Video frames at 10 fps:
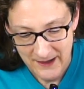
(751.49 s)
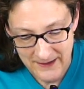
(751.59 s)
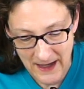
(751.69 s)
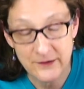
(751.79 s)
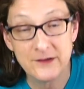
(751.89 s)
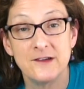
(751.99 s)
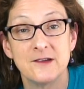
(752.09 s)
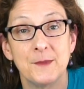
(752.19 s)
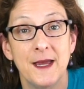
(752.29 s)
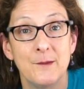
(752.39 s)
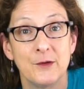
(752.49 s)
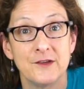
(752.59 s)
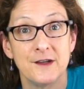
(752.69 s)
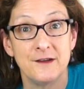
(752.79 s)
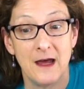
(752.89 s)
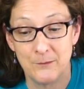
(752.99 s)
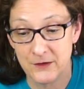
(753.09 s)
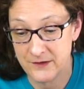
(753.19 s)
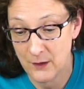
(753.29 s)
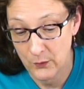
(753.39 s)
Now you see some cables and
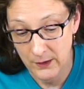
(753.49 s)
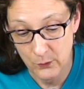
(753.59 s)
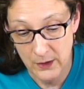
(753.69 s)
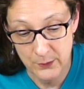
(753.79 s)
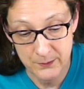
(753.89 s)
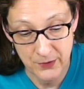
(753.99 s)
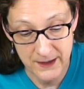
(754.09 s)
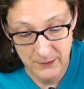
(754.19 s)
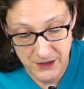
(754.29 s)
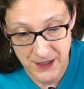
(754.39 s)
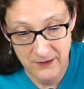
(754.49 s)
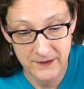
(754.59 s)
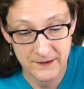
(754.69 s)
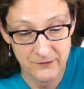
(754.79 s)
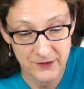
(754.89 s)
adapters that will work with pretty much everything.